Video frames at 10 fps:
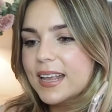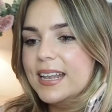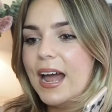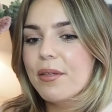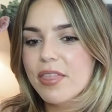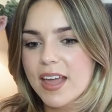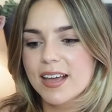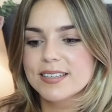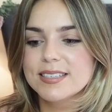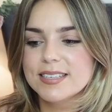Now
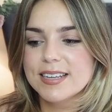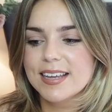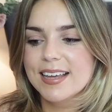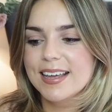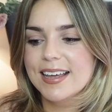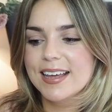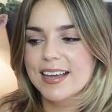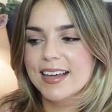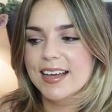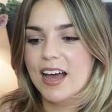this
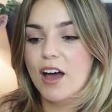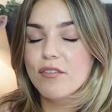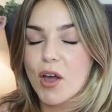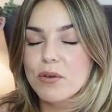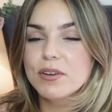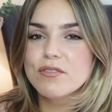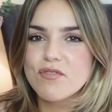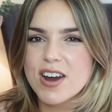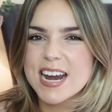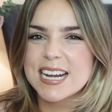I've only
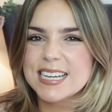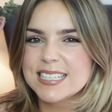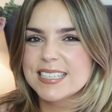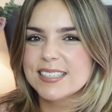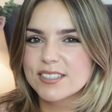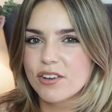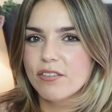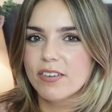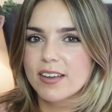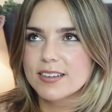really
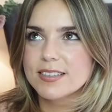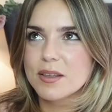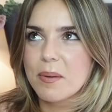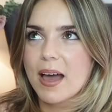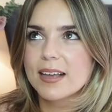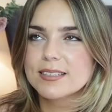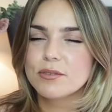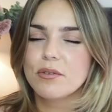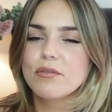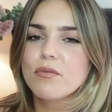discovered the past
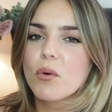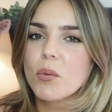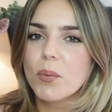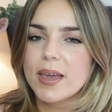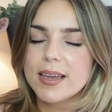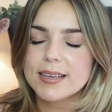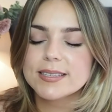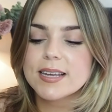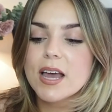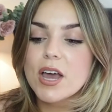sort of 4 weeks.